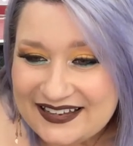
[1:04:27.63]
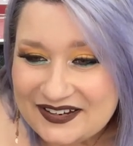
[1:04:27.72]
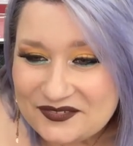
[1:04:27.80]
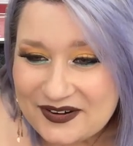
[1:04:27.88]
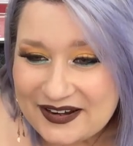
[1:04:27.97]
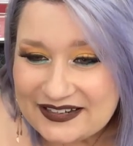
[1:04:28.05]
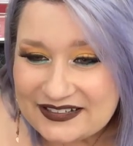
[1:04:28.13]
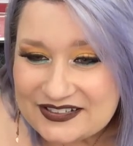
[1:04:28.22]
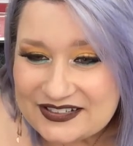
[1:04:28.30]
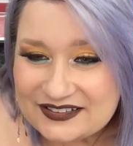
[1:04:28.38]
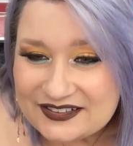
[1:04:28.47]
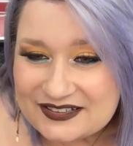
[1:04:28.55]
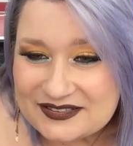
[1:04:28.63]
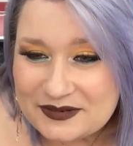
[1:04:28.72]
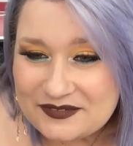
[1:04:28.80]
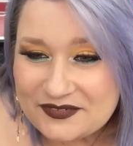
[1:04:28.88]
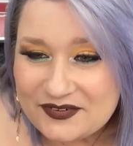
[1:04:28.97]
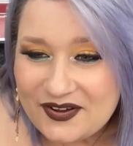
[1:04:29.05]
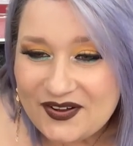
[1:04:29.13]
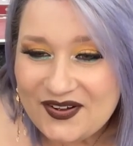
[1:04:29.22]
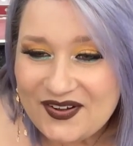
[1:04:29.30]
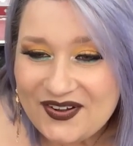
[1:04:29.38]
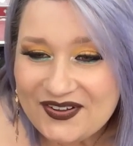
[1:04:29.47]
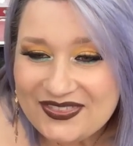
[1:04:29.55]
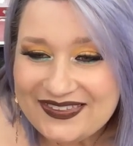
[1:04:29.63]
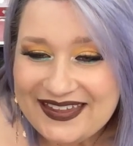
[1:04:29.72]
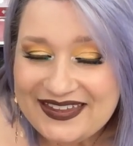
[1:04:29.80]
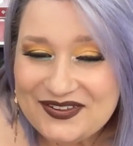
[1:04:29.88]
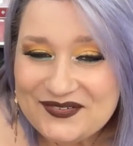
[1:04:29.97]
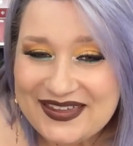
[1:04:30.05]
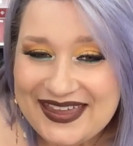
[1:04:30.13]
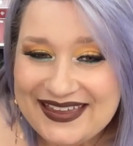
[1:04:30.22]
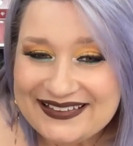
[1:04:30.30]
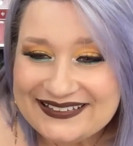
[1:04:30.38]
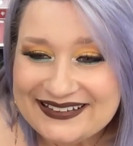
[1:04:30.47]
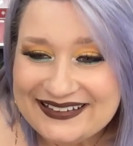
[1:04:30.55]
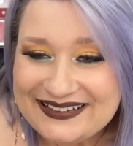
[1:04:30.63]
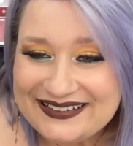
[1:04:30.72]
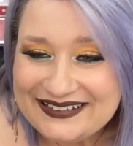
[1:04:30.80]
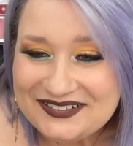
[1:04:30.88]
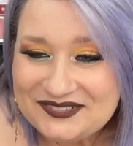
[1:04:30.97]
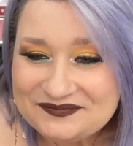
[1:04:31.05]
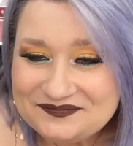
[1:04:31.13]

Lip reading: Right. She looks beautiful. Aw, thank you, Caitlin.